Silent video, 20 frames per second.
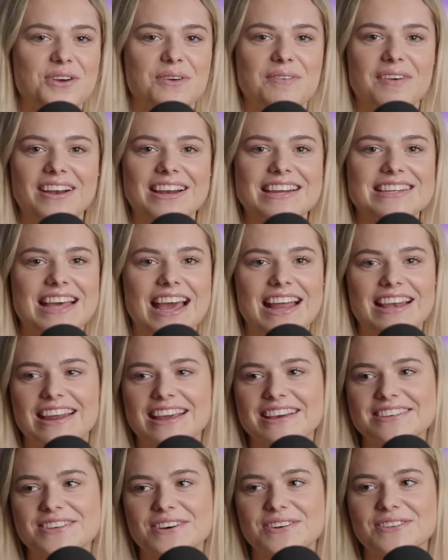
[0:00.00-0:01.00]
I'm only 10
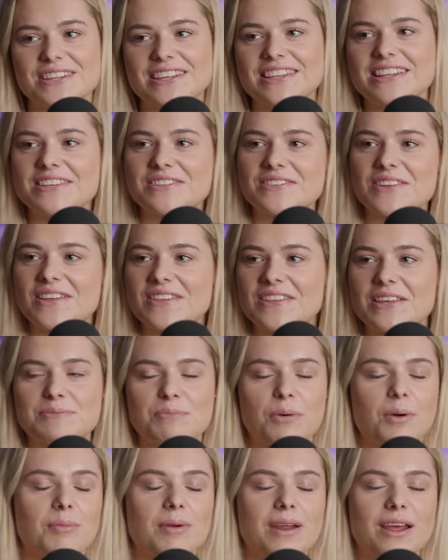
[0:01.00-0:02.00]
years older. There's
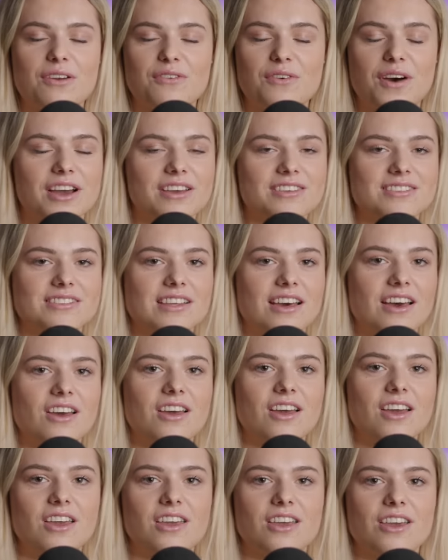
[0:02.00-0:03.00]
probably advice that,
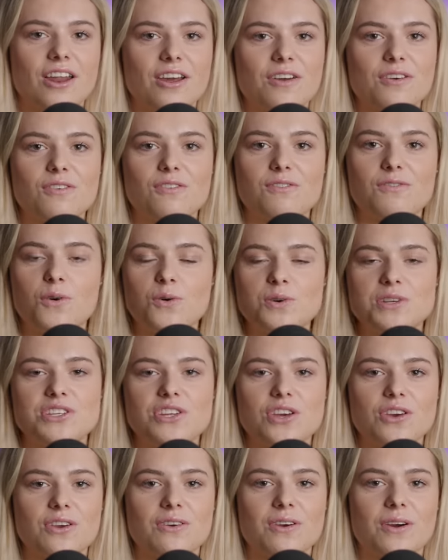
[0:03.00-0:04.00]
you know,
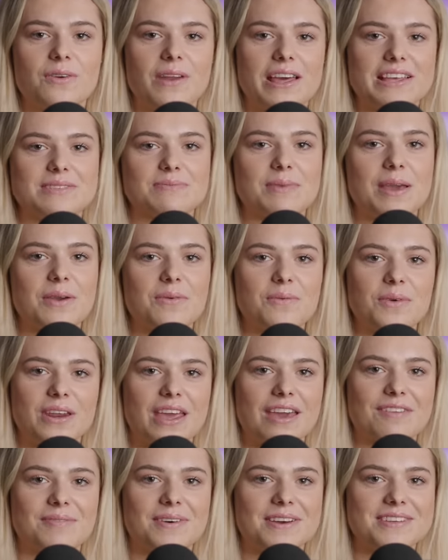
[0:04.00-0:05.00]
42-year-old Esme would
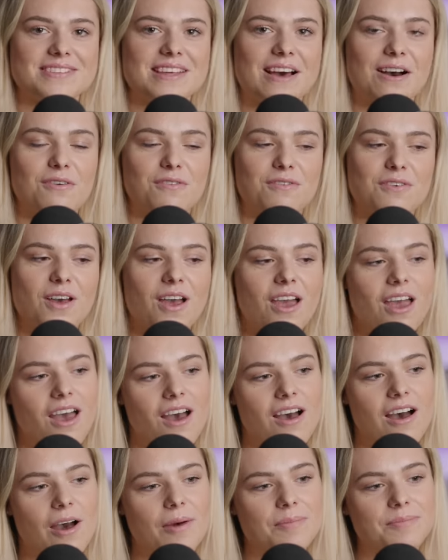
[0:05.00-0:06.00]
give myself.
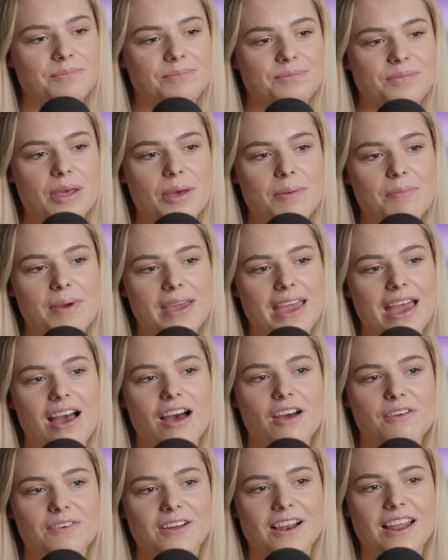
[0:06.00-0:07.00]
But yeah,
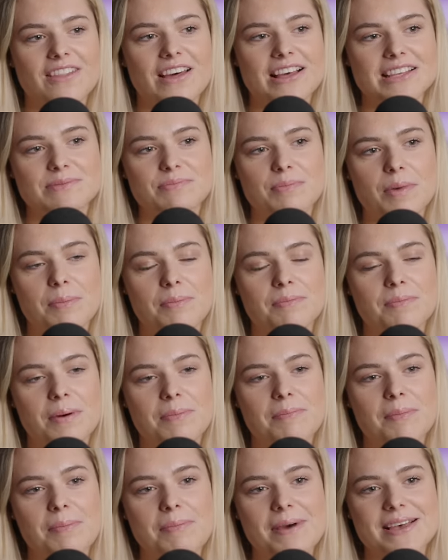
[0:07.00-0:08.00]
I feel like that's
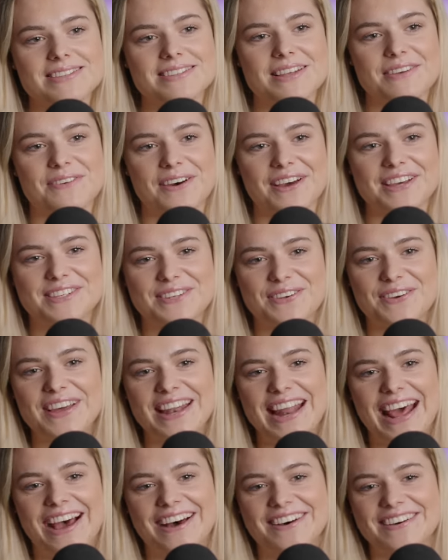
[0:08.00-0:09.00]
my best advice for
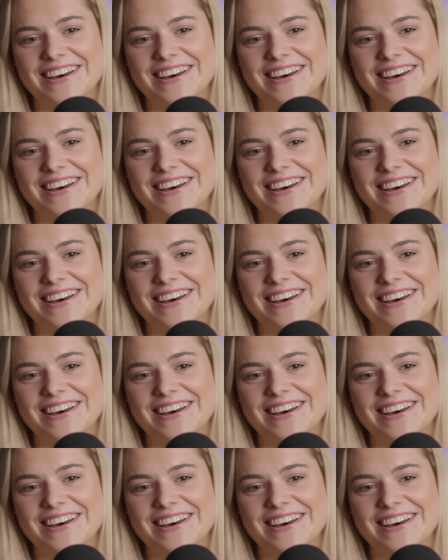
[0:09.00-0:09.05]
now.